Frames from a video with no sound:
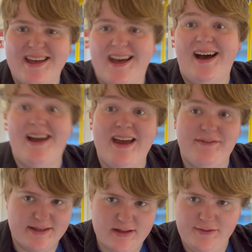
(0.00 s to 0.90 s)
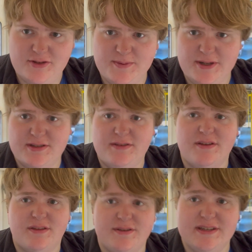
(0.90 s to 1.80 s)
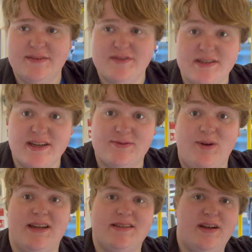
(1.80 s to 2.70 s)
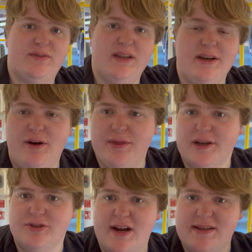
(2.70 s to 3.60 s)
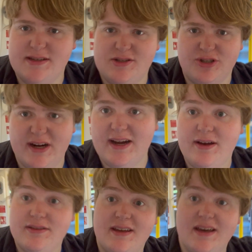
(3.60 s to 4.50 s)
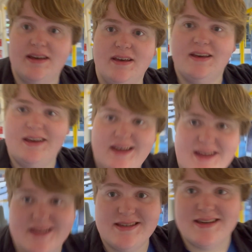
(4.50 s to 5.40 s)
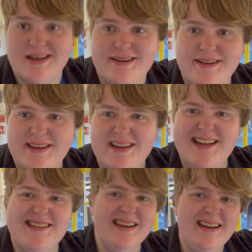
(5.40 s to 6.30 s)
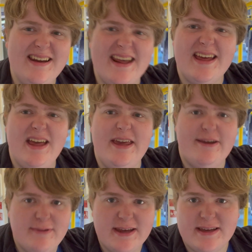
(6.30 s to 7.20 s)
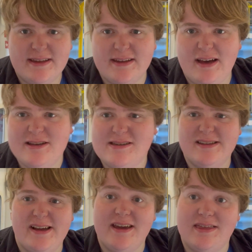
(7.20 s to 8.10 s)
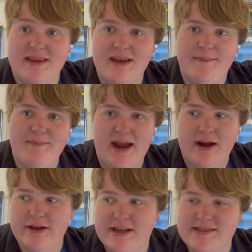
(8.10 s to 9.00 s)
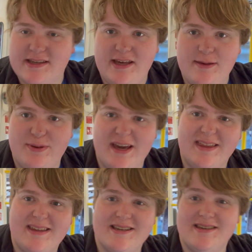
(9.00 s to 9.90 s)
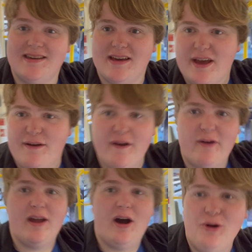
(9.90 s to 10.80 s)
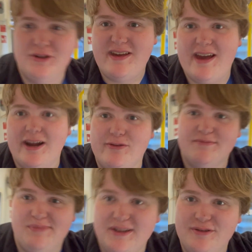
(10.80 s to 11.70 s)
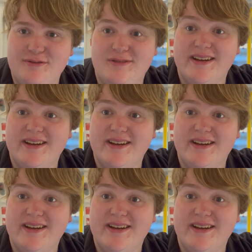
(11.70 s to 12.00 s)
I have a soft spot for the 376. While it's definitely not the greatest train out there, it's certainly unique. I just like the how it's keeping this very old yellow and blue